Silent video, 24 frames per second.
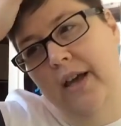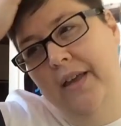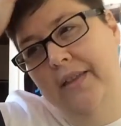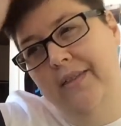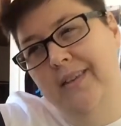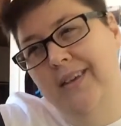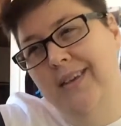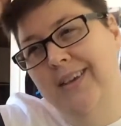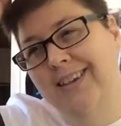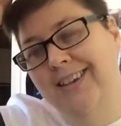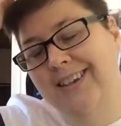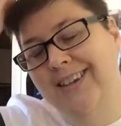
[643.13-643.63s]
I
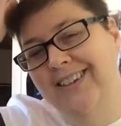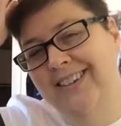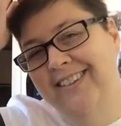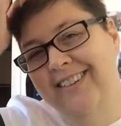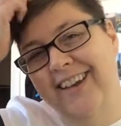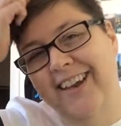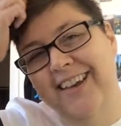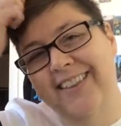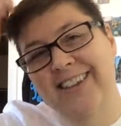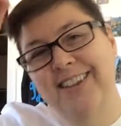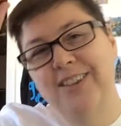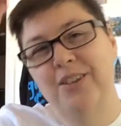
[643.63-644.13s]
think
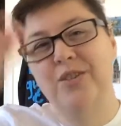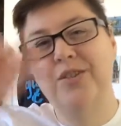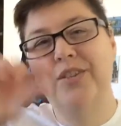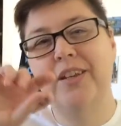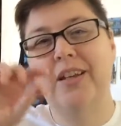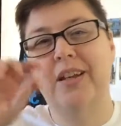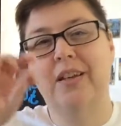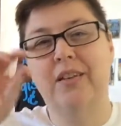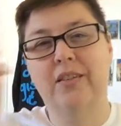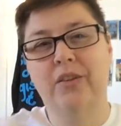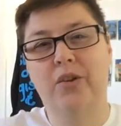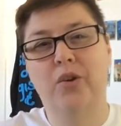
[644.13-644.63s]
there's
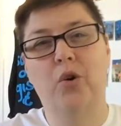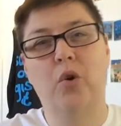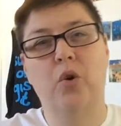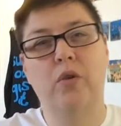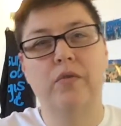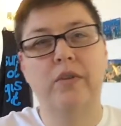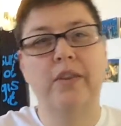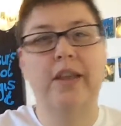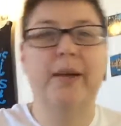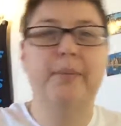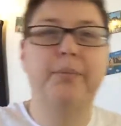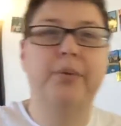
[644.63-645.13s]
like a little
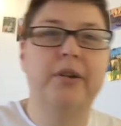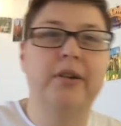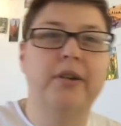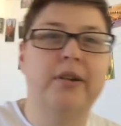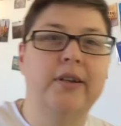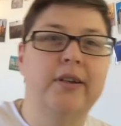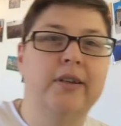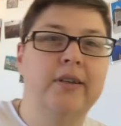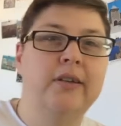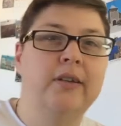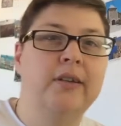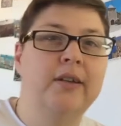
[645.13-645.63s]
overlap
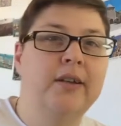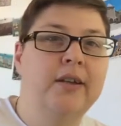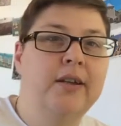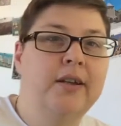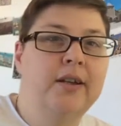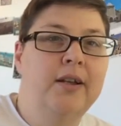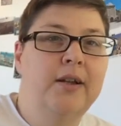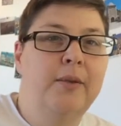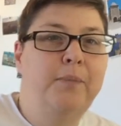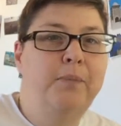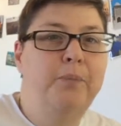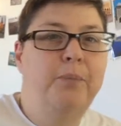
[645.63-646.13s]
period,
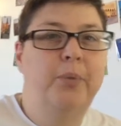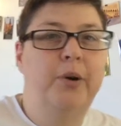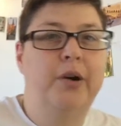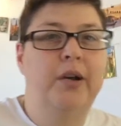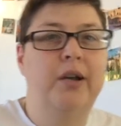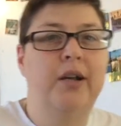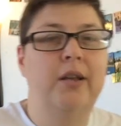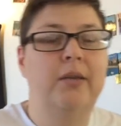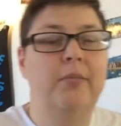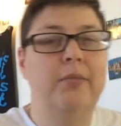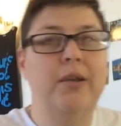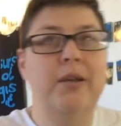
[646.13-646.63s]

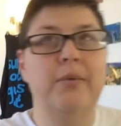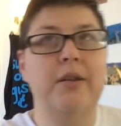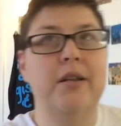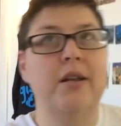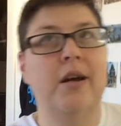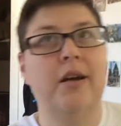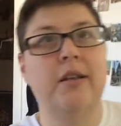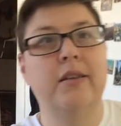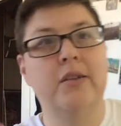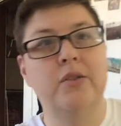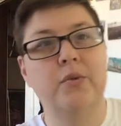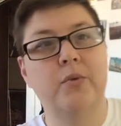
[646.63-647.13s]
but maybe
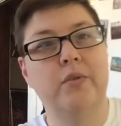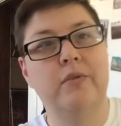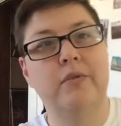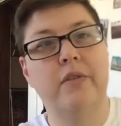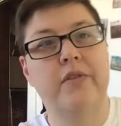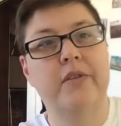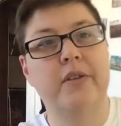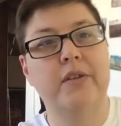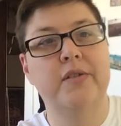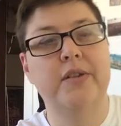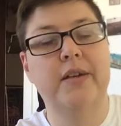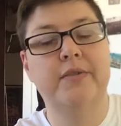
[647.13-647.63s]
not. That's one of the
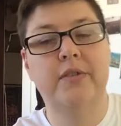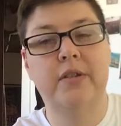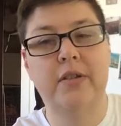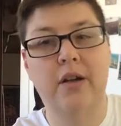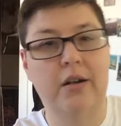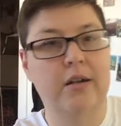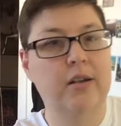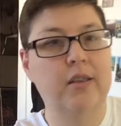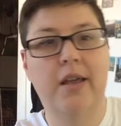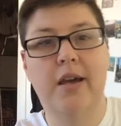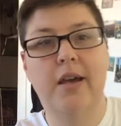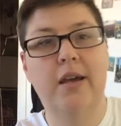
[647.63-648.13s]
things I have to
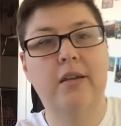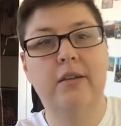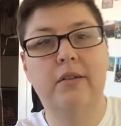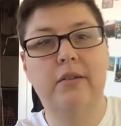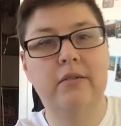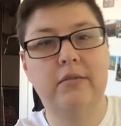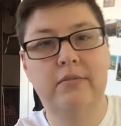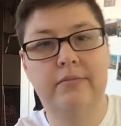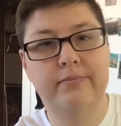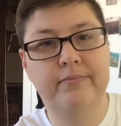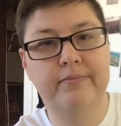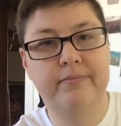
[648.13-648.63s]
talk to that
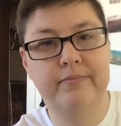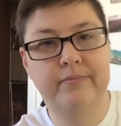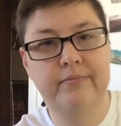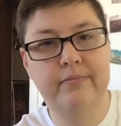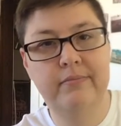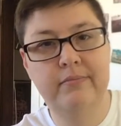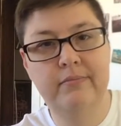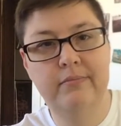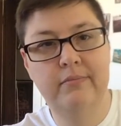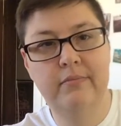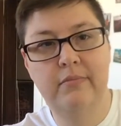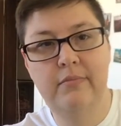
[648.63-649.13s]

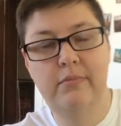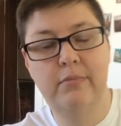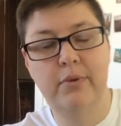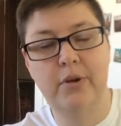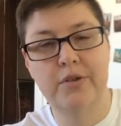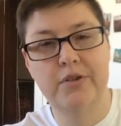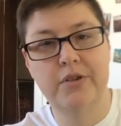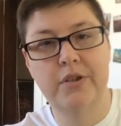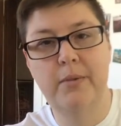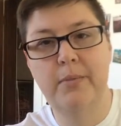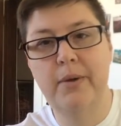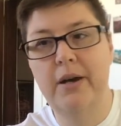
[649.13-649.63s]

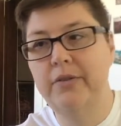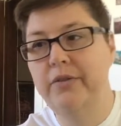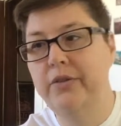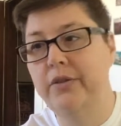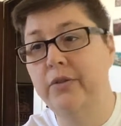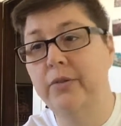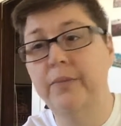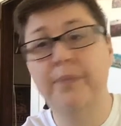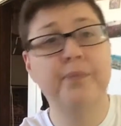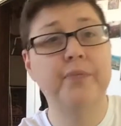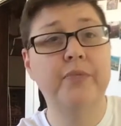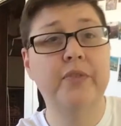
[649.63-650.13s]
person about
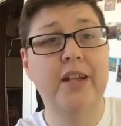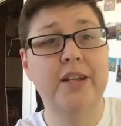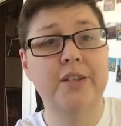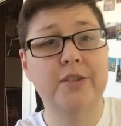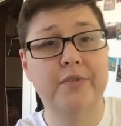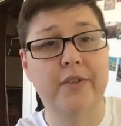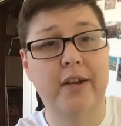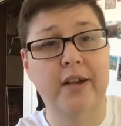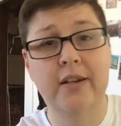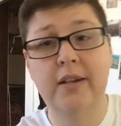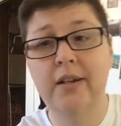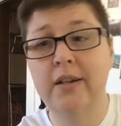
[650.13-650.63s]
too. That's
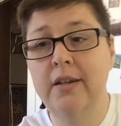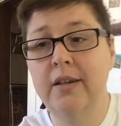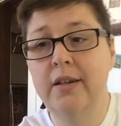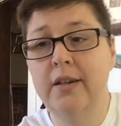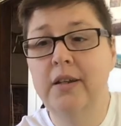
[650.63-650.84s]
fine.